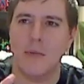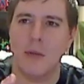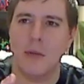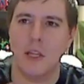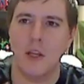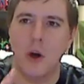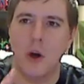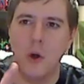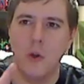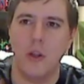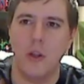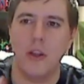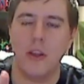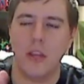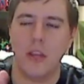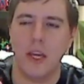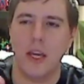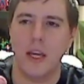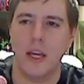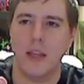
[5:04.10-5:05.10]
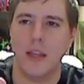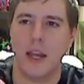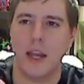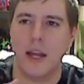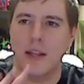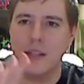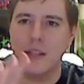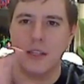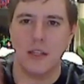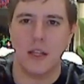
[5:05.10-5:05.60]
to be the only thing that
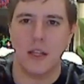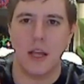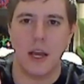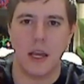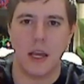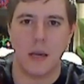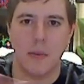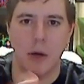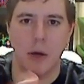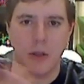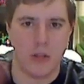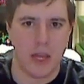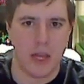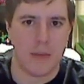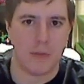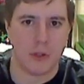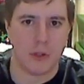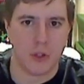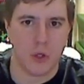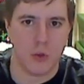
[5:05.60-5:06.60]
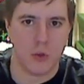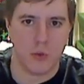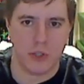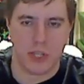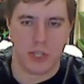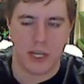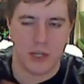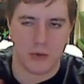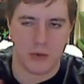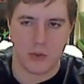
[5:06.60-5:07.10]
I didn't like about the episode was
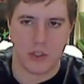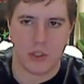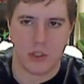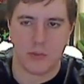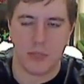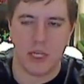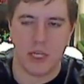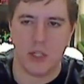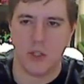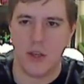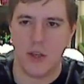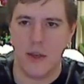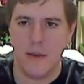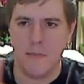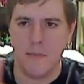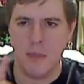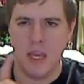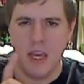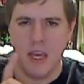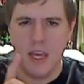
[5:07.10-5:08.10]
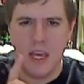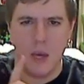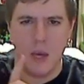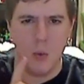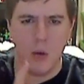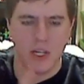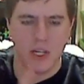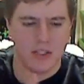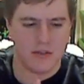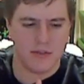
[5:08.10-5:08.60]
Andrea's speech. It
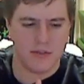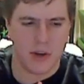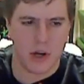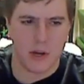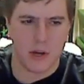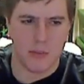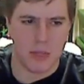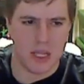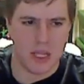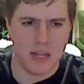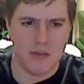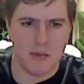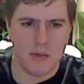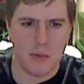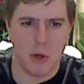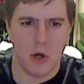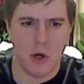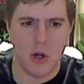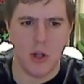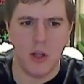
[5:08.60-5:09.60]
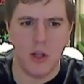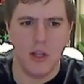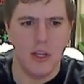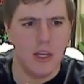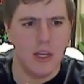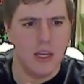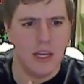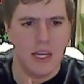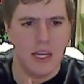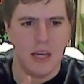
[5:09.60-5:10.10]
wasn't very believable.
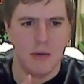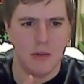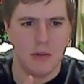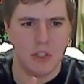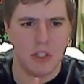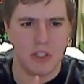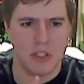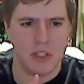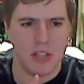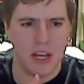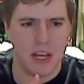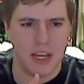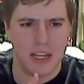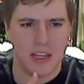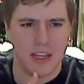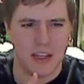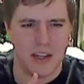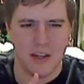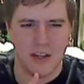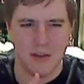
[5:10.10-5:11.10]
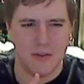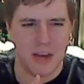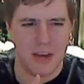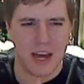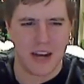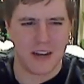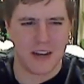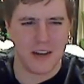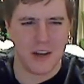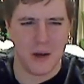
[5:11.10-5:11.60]
It was just like, you know,
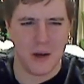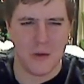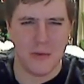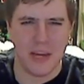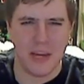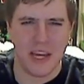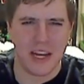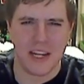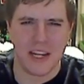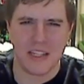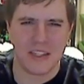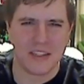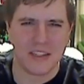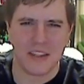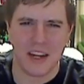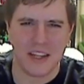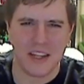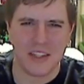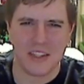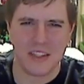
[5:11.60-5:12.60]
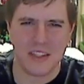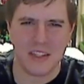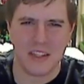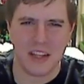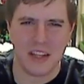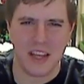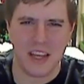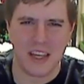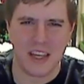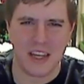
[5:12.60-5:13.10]
I don't know, man. I just I just didn't
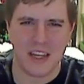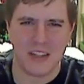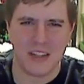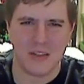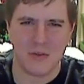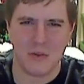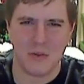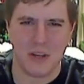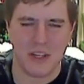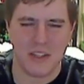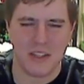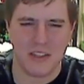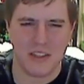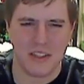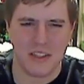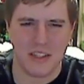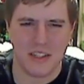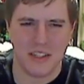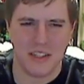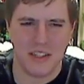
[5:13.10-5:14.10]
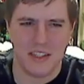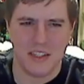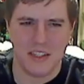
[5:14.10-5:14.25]
like it. I just wanted to